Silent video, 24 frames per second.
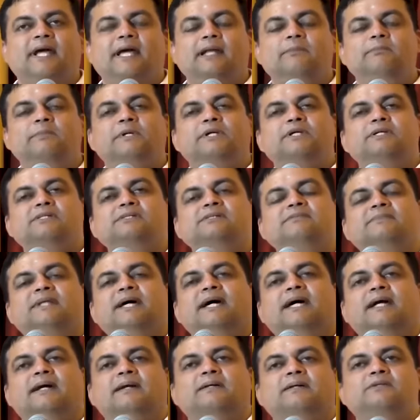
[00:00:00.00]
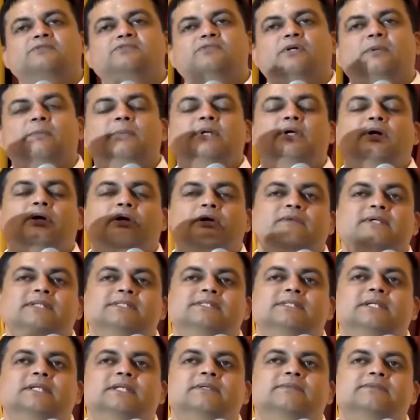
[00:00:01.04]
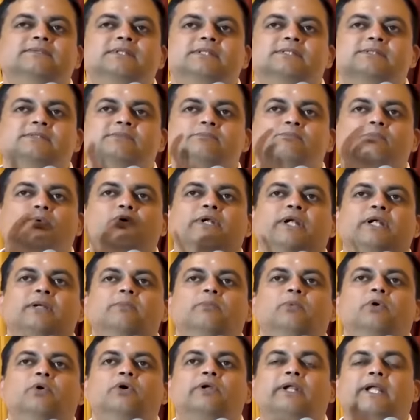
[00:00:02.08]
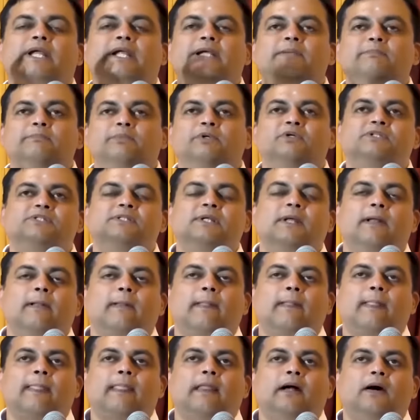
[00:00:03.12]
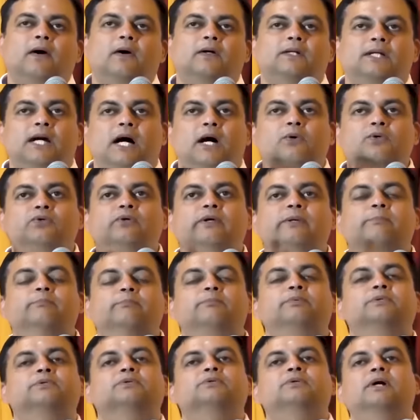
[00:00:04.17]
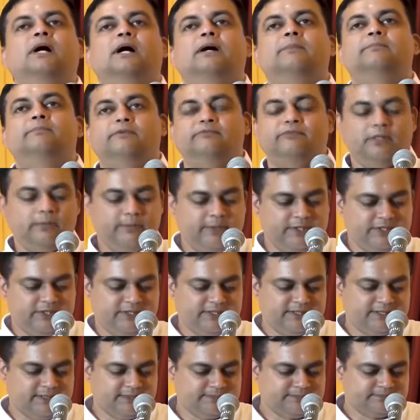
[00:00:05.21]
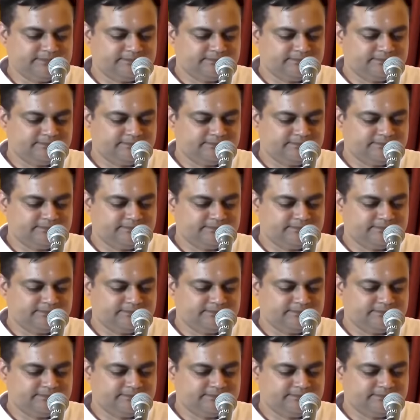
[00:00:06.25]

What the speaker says: And because of that, Swami always gives us more and more inputs on how to improve our performance.